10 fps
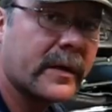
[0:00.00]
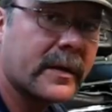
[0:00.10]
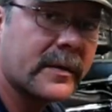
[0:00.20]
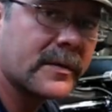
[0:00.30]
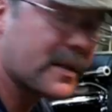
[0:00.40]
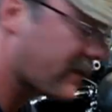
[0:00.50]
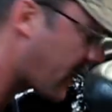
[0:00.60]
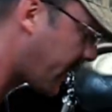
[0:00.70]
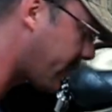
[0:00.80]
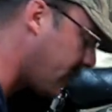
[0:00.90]
it and see if
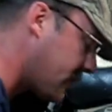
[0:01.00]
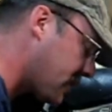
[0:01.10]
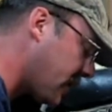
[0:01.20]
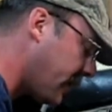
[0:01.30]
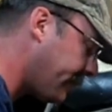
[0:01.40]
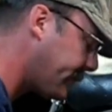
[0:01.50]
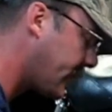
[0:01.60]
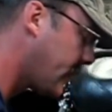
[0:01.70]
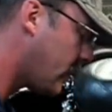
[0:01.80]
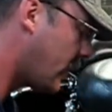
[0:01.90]
I could grease it up.
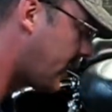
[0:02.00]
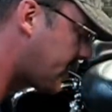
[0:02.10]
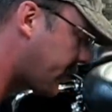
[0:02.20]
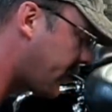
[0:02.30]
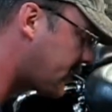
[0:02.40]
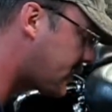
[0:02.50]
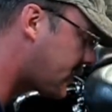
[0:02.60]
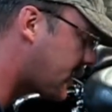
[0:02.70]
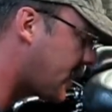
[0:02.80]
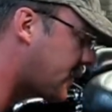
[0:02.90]
Well,
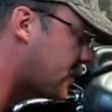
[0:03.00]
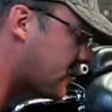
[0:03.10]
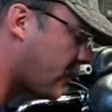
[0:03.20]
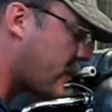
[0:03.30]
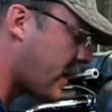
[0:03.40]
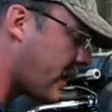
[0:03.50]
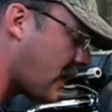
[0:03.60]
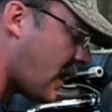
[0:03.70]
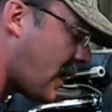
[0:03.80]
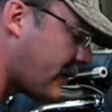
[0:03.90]
to get this foot pedal
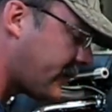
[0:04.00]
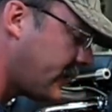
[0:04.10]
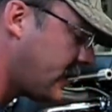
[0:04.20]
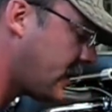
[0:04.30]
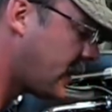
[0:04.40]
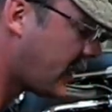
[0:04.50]
off, it